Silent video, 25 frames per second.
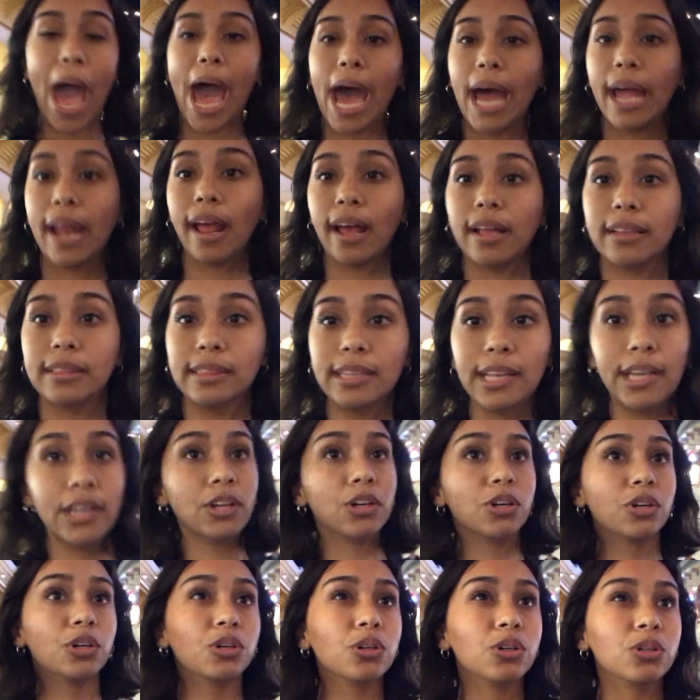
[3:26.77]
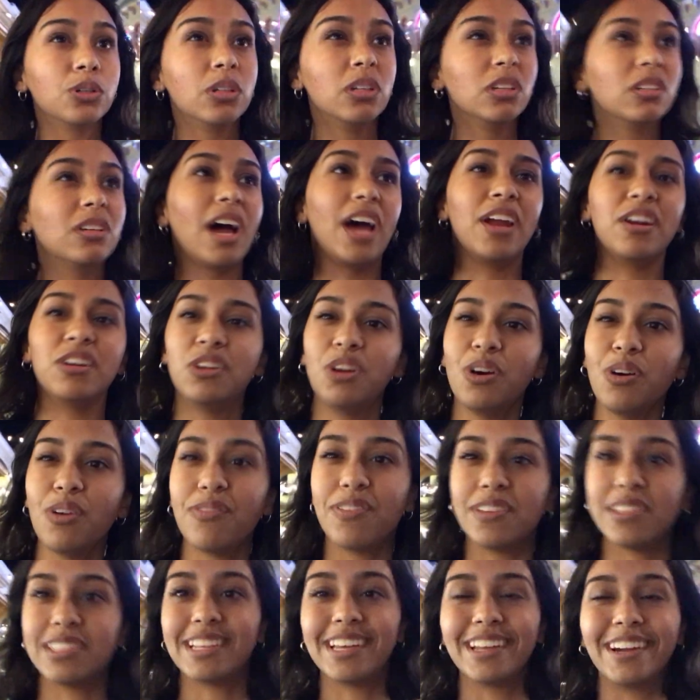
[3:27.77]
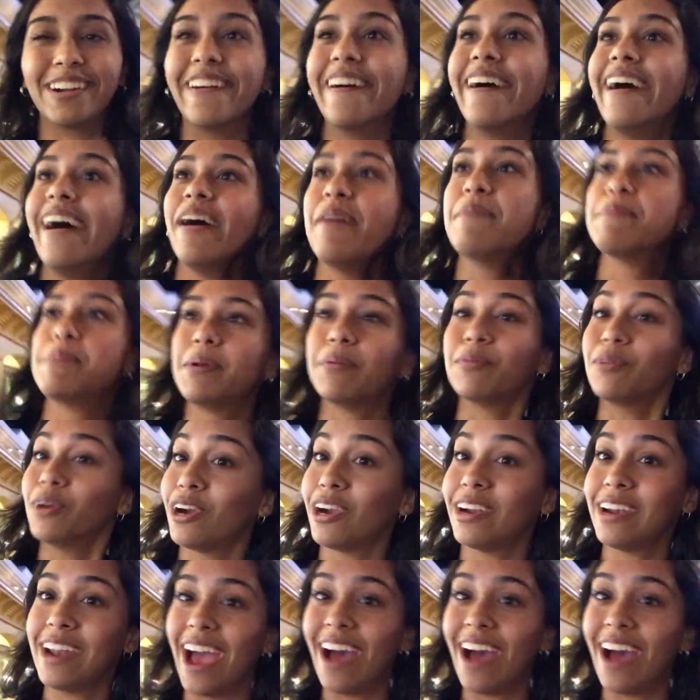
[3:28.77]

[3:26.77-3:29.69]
at a little, I don't know if it's little, but we're mm-hmm.